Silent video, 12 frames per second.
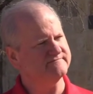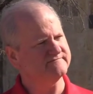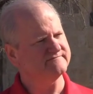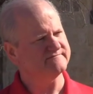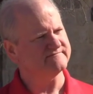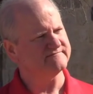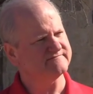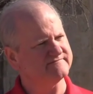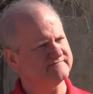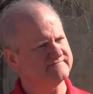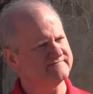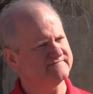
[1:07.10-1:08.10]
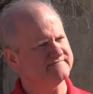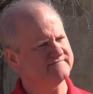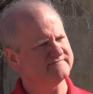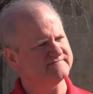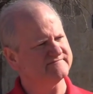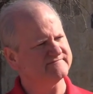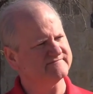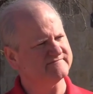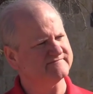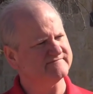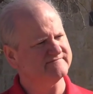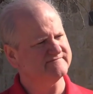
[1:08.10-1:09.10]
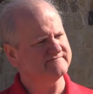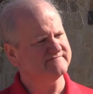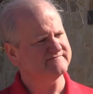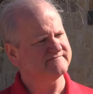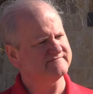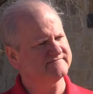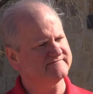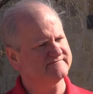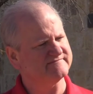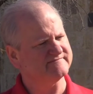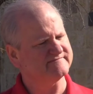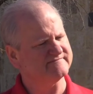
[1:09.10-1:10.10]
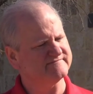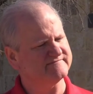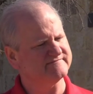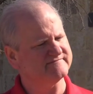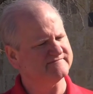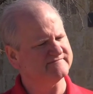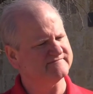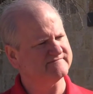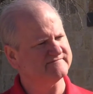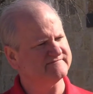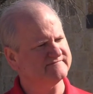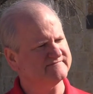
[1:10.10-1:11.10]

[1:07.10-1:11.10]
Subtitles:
This person isn't speaking.